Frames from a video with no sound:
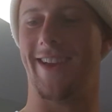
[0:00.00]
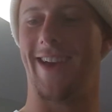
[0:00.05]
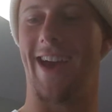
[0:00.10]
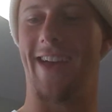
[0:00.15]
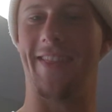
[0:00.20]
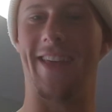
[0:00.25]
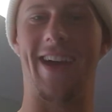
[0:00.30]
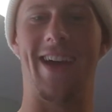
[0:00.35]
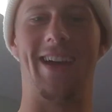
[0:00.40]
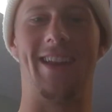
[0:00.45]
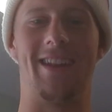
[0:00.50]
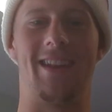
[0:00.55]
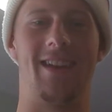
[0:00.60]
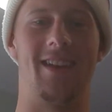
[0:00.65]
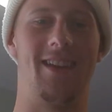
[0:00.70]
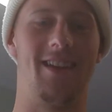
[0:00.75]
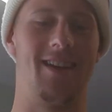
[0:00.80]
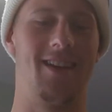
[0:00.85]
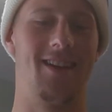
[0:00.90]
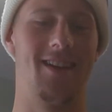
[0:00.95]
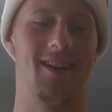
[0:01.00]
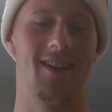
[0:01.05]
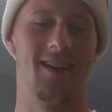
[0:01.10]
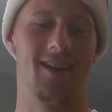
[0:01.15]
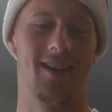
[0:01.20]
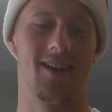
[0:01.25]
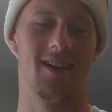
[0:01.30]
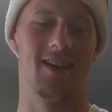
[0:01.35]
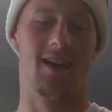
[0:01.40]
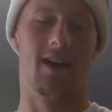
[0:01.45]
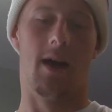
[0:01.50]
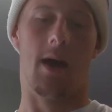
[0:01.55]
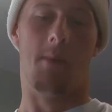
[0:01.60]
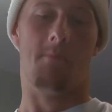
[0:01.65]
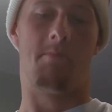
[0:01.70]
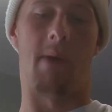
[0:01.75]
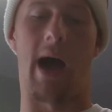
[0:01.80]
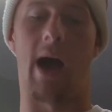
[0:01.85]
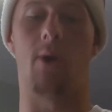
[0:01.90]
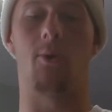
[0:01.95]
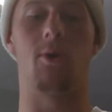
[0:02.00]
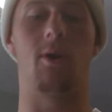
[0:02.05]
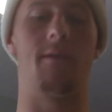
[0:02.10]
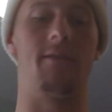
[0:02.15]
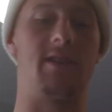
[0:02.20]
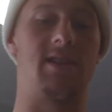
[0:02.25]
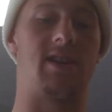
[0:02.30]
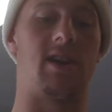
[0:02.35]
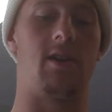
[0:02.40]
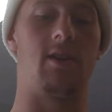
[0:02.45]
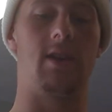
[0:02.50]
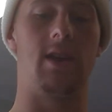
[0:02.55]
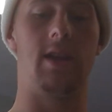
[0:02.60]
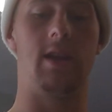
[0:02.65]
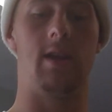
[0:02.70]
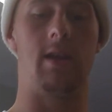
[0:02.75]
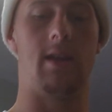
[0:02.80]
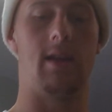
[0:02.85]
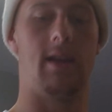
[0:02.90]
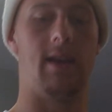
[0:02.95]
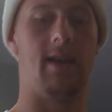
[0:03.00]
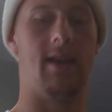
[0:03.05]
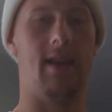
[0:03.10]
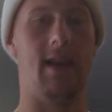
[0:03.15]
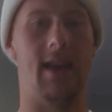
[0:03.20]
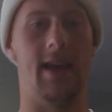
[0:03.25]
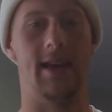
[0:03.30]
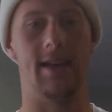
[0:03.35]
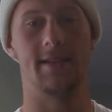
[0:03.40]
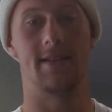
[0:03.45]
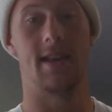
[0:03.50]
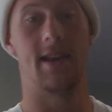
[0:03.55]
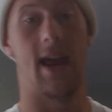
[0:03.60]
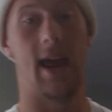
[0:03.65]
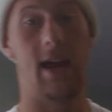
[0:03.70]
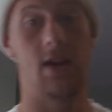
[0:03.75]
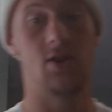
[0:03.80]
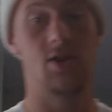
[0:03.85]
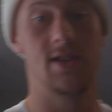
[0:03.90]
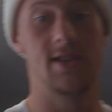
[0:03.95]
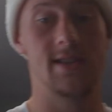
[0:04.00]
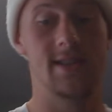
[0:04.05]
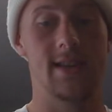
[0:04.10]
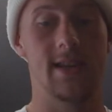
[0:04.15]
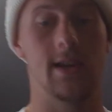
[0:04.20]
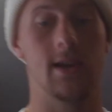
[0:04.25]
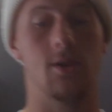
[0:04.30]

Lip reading: And then power of attorney is an agency